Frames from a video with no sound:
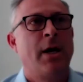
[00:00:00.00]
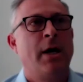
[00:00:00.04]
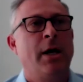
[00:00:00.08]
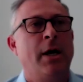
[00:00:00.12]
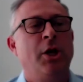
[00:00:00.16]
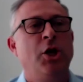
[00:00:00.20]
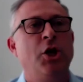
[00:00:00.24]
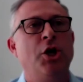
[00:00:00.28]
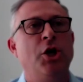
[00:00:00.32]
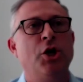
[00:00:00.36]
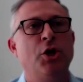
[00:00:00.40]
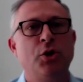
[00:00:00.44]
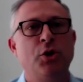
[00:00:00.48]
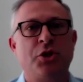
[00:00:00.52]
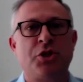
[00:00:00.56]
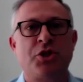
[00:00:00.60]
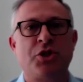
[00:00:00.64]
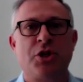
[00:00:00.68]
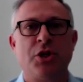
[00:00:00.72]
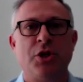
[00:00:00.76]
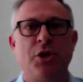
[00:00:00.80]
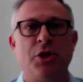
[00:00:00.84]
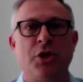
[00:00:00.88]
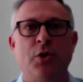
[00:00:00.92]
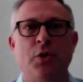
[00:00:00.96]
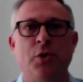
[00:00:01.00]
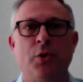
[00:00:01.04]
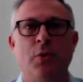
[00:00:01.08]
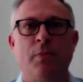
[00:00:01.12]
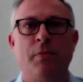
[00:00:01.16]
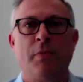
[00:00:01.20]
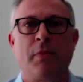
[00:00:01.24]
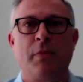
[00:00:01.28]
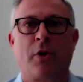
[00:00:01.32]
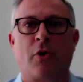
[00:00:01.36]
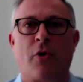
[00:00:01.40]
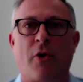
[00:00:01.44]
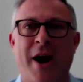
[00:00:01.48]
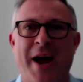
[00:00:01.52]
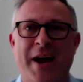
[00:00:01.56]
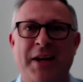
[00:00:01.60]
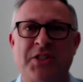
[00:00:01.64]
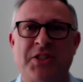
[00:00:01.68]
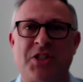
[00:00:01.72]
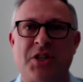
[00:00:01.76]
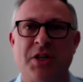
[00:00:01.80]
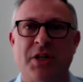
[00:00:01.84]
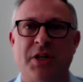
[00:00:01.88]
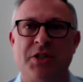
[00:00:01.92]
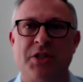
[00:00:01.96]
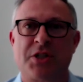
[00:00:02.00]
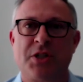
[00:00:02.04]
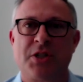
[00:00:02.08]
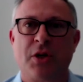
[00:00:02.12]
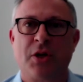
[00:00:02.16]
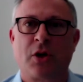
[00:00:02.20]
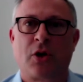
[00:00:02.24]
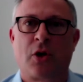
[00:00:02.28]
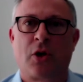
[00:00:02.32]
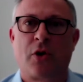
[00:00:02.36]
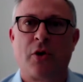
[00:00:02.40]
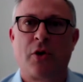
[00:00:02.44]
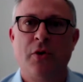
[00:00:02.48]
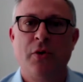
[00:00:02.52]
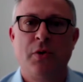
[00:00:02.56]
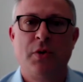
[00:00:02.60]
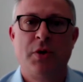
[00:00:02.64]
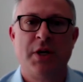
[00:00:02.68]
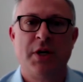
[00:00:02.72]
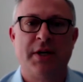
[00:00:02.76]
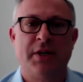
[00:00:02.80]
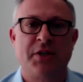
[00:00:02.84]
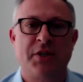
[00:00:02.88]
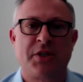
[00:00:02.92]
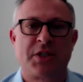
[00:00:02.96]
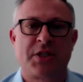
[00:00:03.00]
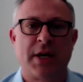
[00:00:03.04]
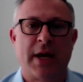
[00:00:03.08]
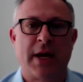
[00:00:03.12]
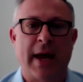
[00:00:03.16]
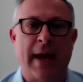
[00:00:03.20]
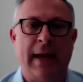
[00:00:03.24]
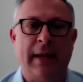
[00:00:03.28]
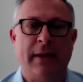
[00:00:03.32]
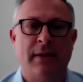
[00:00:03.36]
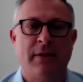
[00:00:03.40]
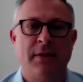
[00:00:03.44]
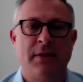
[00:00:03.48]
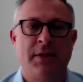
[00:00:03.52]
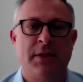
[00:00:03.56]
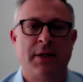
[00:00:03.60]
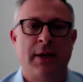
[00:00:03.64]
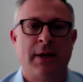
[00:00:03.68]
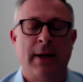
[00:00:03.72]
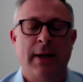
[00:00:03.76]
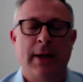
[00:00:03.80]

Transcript: used to crassness and crudeness and,